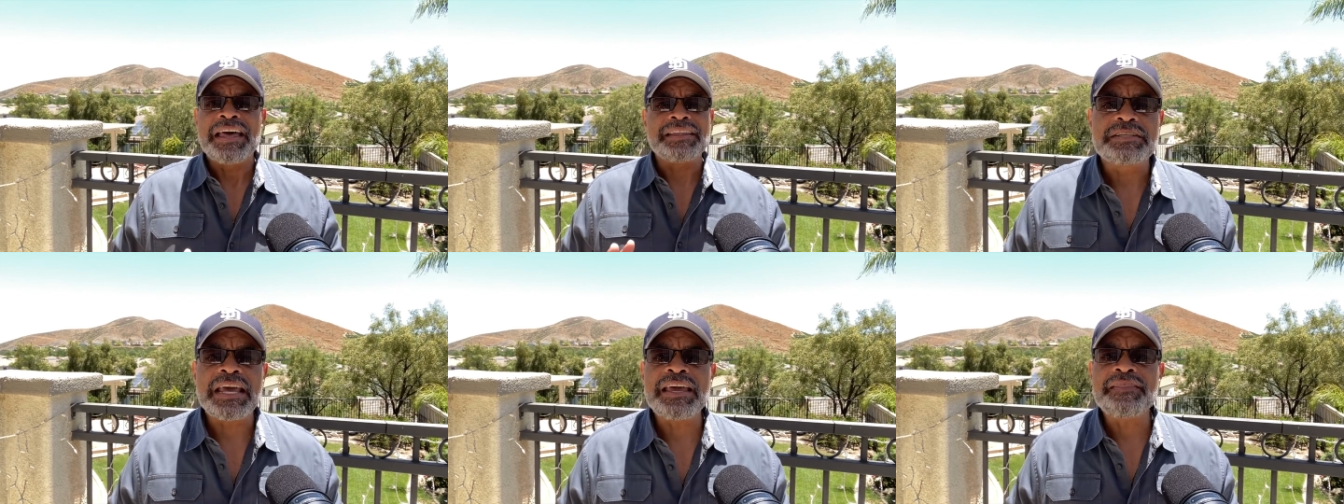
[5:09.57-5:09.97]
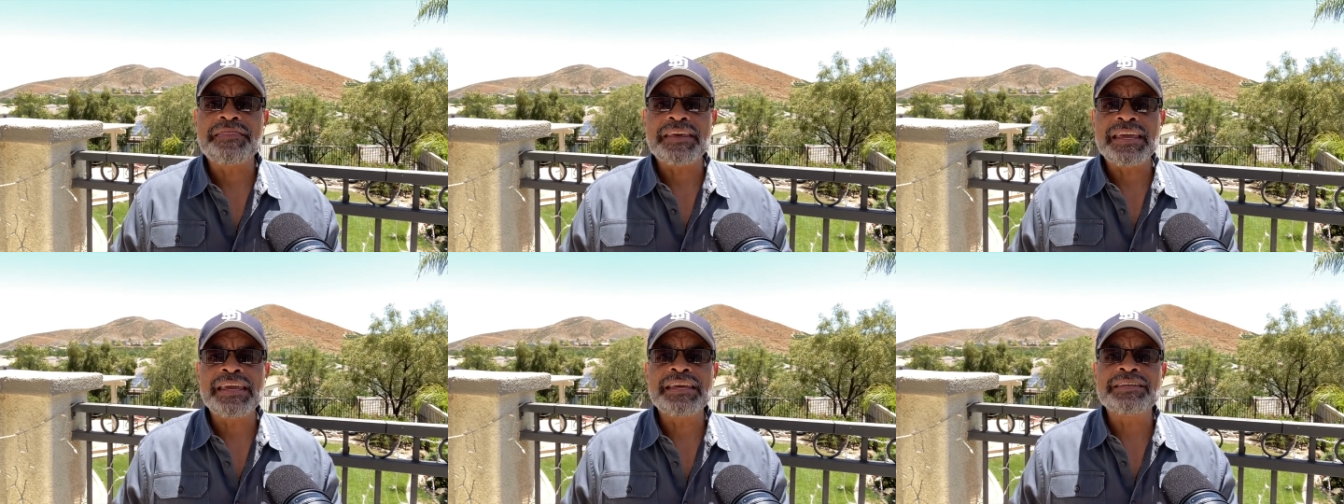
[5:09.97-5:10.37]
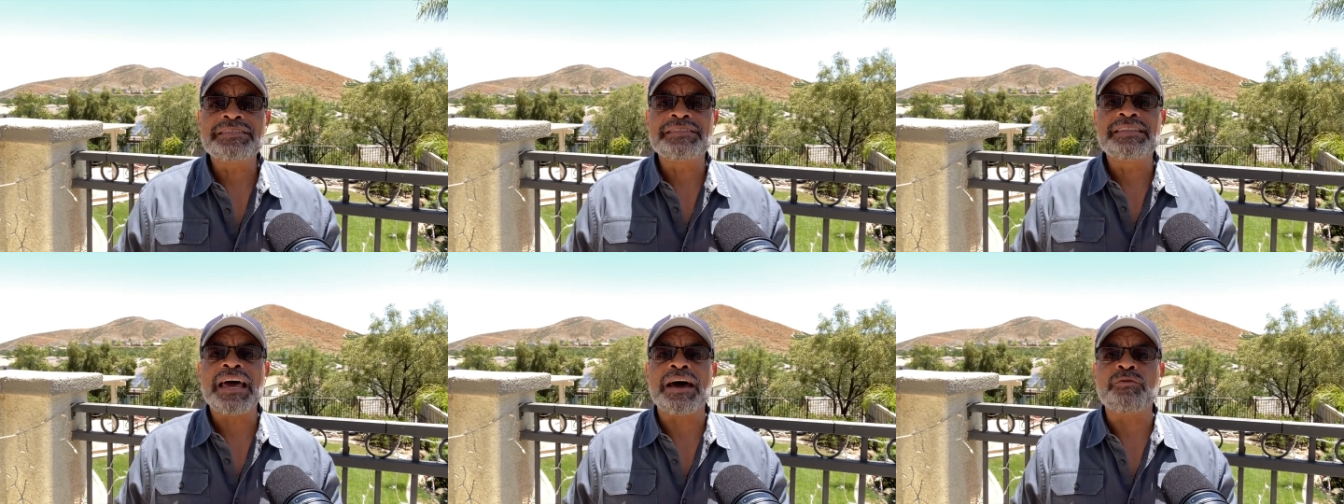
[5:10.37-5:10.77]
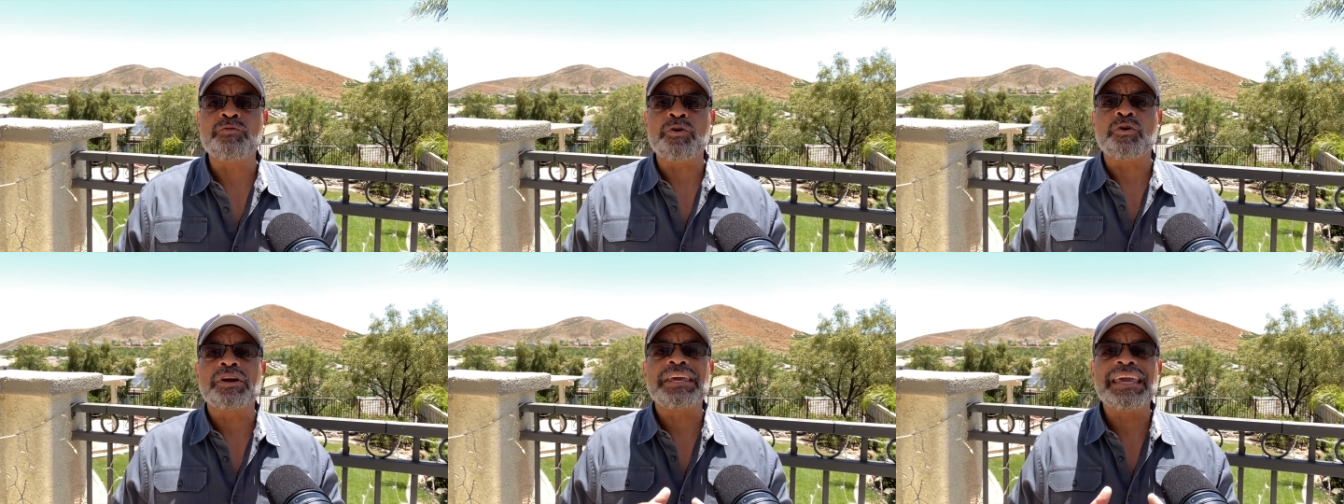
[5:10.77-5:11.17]
say things that
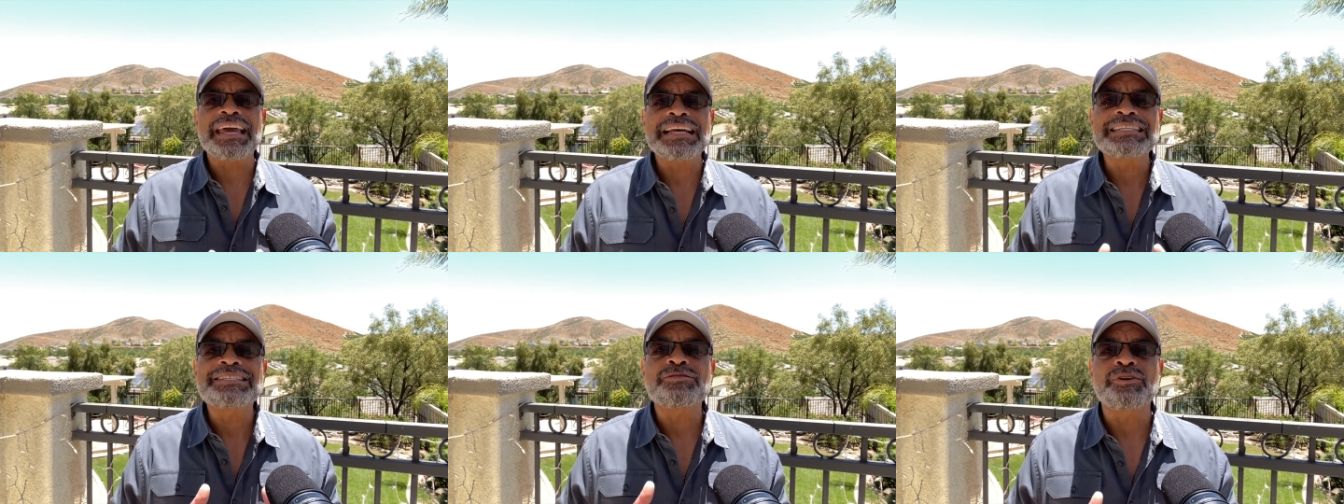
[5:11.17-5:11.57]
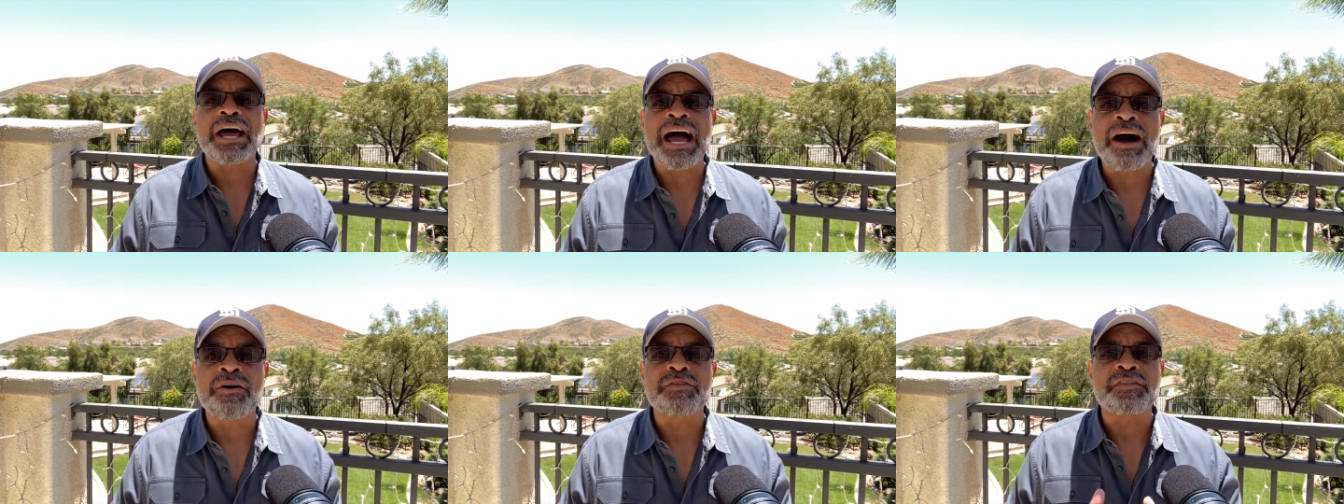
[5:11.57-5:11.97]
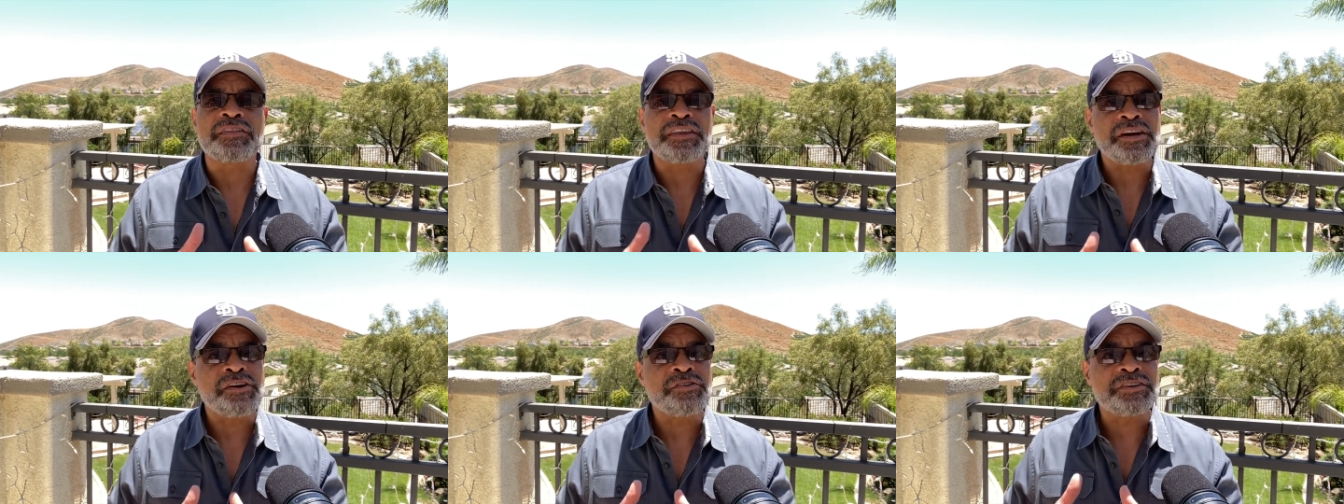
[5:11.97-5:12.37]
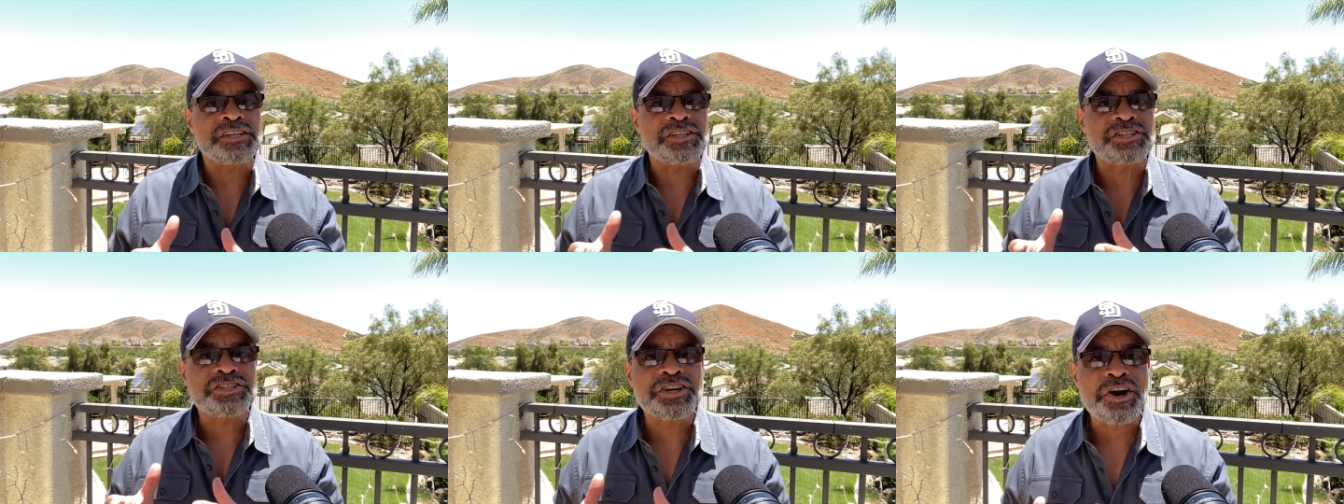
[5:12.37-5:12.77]
will cancel out their
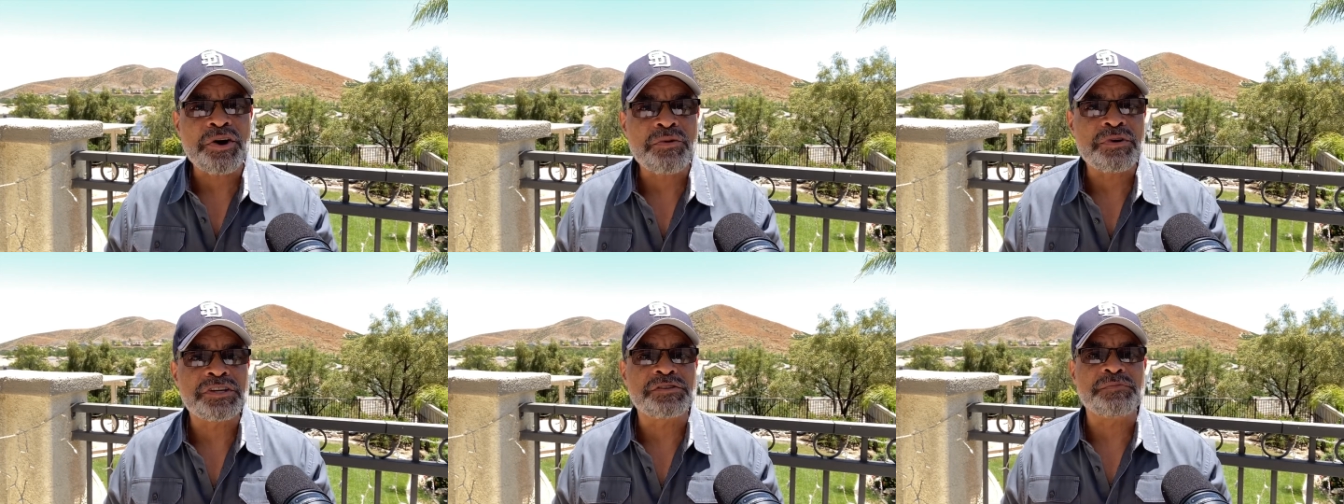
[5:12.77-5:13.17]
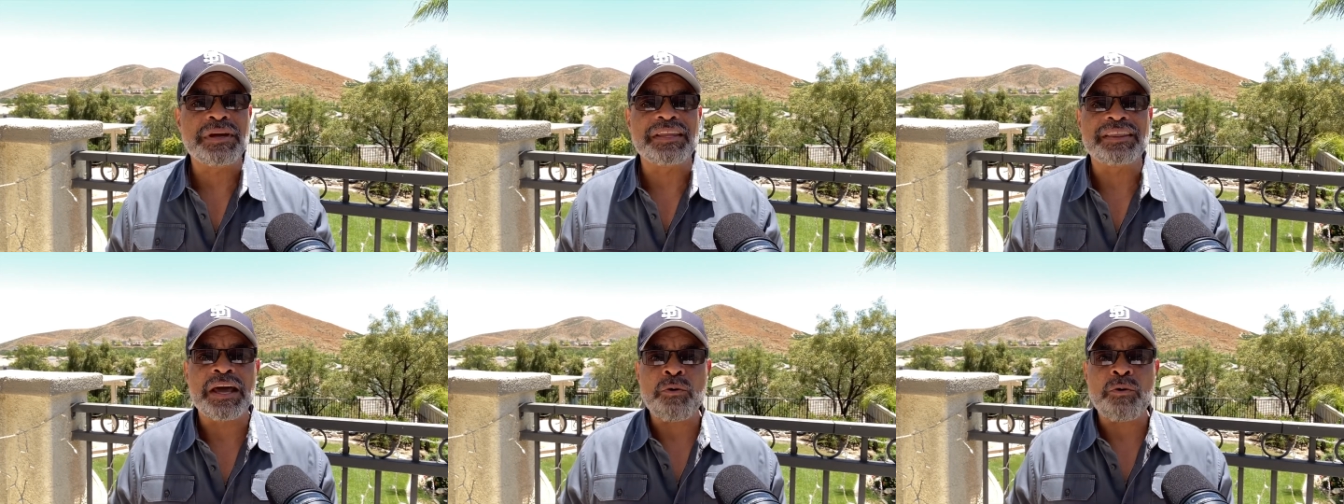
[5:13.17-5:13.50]
discouragement,